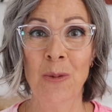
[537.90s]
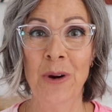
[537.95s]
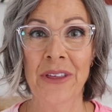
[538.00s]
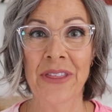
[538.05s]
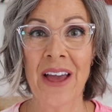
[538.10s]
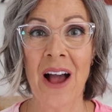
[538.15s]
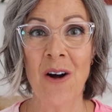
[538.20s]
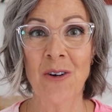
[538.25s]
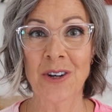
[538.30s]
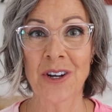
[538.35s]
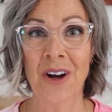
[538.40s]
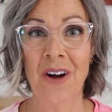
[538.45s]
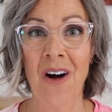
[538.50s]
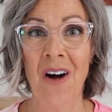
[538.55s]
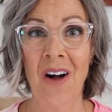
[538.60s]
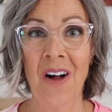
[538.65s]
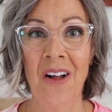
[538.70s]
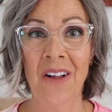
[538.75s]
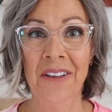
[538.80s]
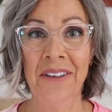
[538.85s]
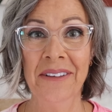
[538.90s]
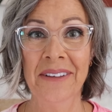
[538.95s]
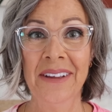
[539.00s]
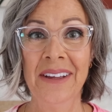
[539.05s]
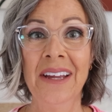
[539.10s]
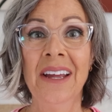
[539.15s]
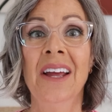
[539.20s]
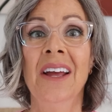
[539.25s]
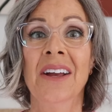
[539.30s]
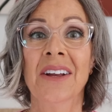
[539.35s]
with alcohol,
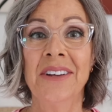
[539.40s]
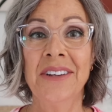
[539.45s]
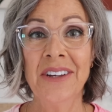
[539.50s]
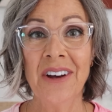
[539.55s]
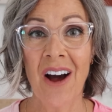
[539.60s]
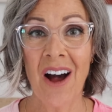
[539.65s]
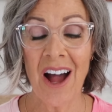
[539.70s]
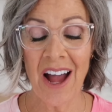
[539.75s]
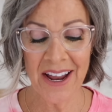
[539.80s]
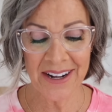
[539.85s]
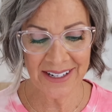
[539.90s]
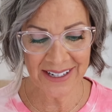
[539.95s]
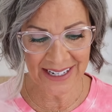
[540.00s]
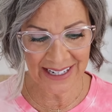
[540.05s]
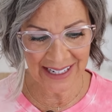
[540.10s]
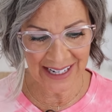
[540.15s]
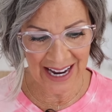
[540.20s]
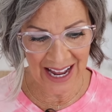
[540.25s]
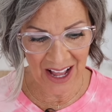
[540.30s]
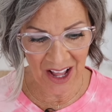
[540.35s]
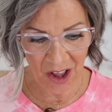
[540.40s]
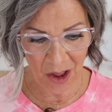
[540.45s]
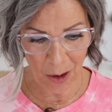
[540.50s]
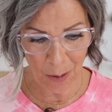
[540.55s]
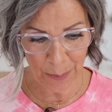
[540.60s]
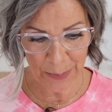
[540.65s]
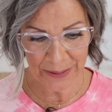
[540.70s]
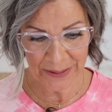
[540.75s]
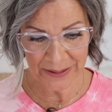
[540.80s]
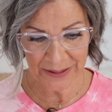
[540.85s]
God can help.